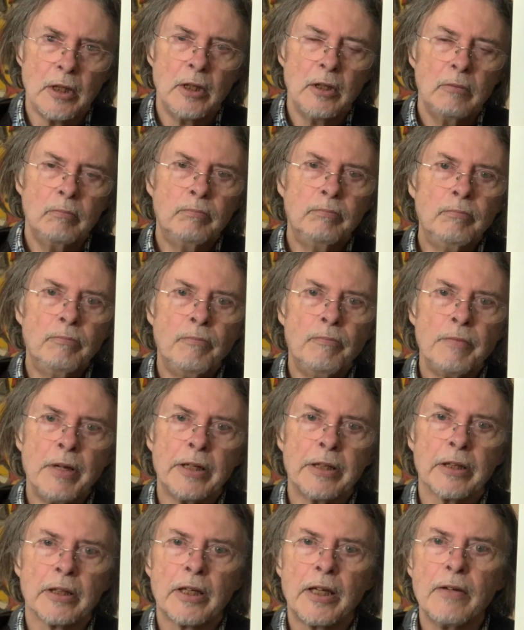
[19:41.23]
and
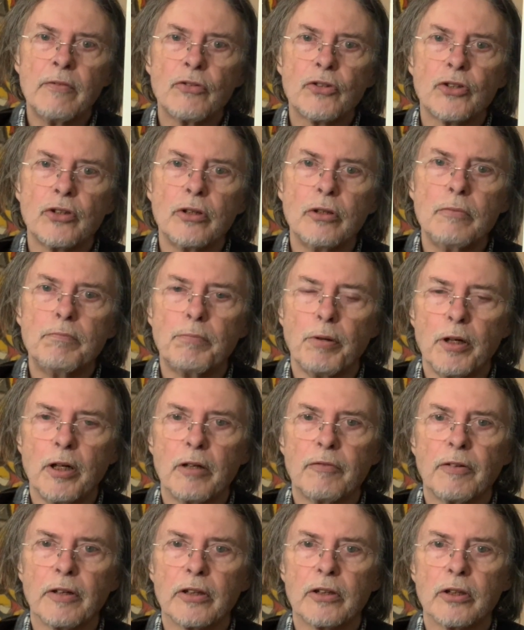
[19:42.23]
it gives you
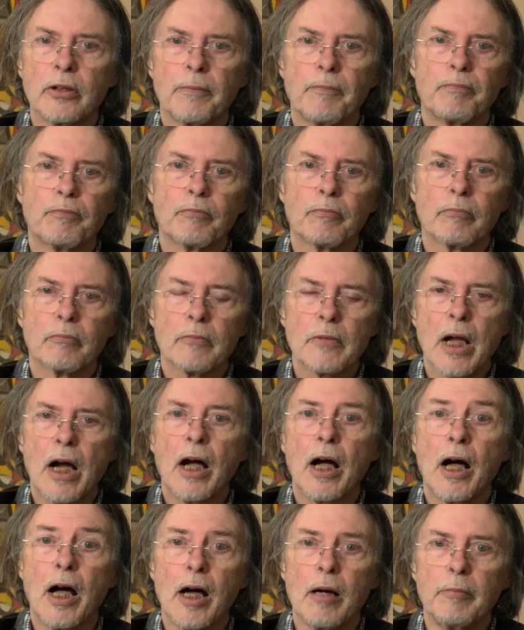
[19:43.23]
perfect
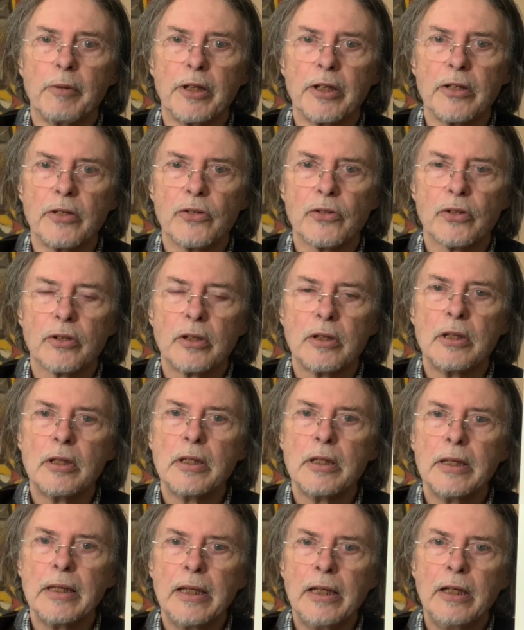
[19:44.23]
harmonies
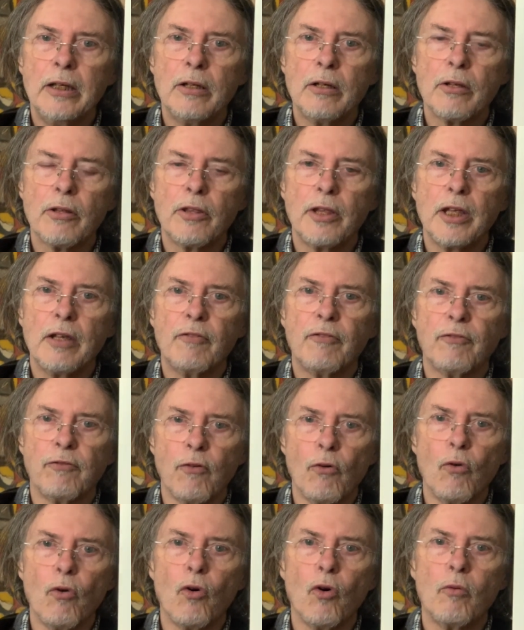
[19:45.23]
in the
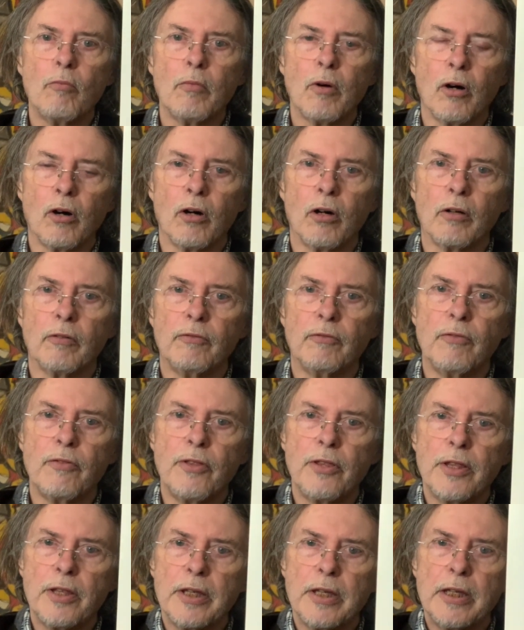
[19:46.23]
form
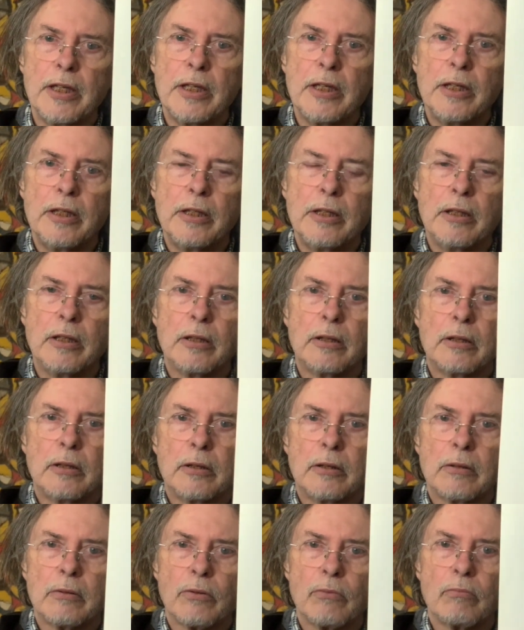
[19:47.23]
of the
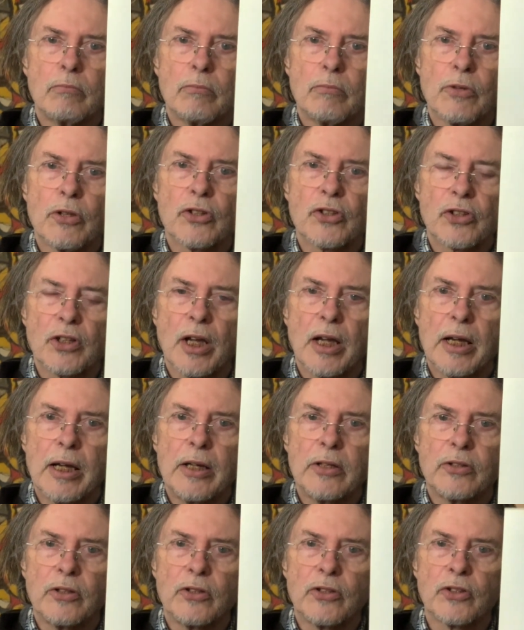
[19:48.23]

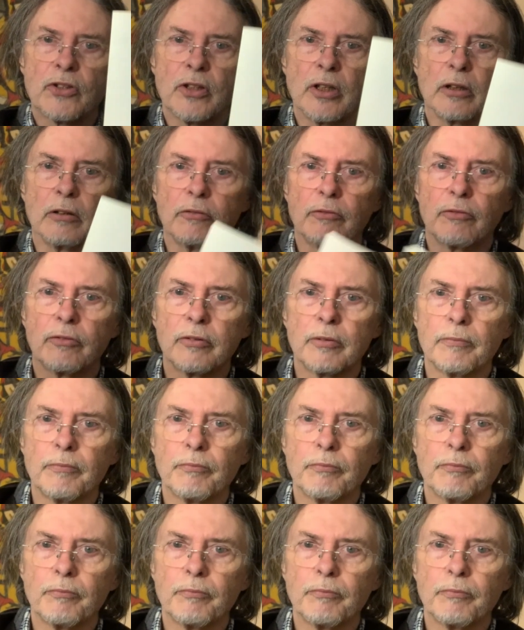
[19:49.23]
size itself.